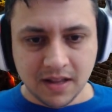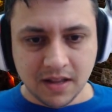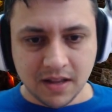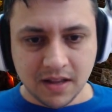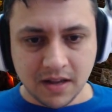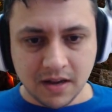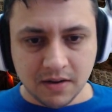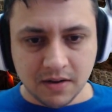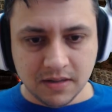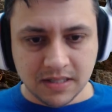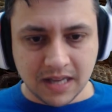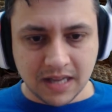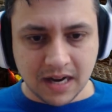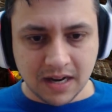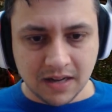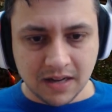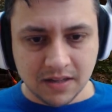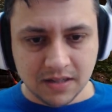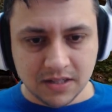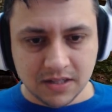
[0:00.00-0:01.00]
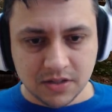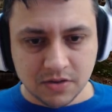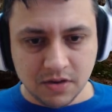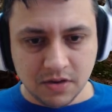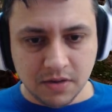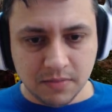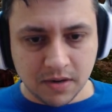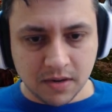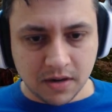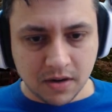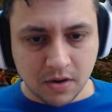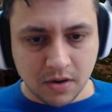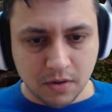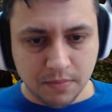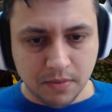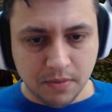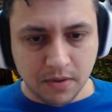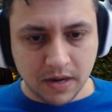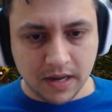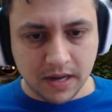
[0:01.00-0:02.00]
Oh, is that another screamer? Oh
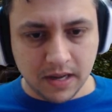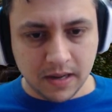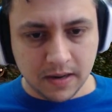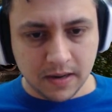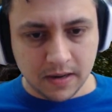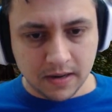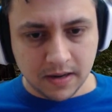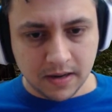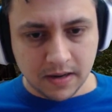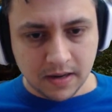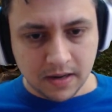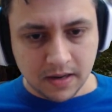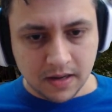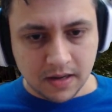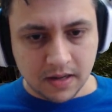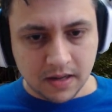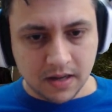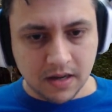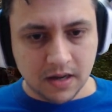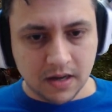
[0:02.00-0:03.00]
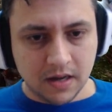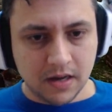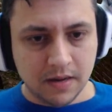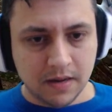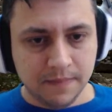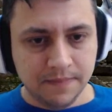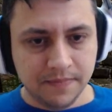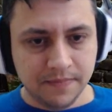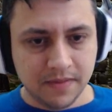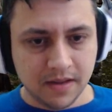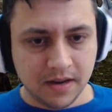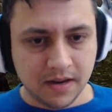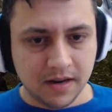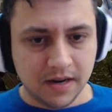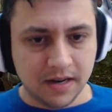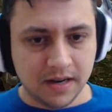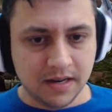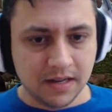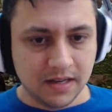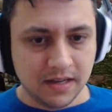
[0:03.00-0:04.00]
boy.
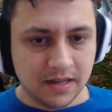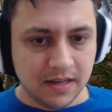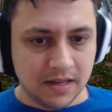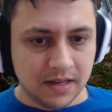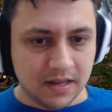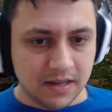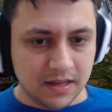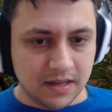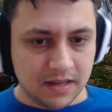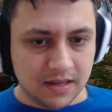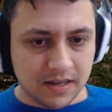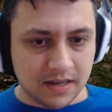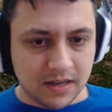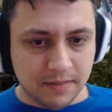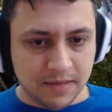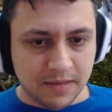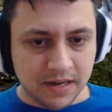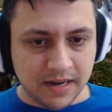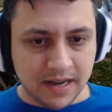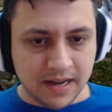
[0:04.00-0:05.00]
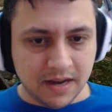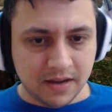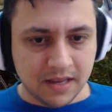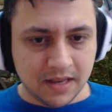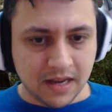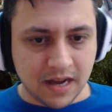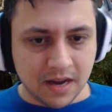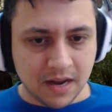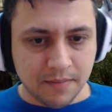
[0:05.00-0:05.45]
Alright. Come on now. Get out of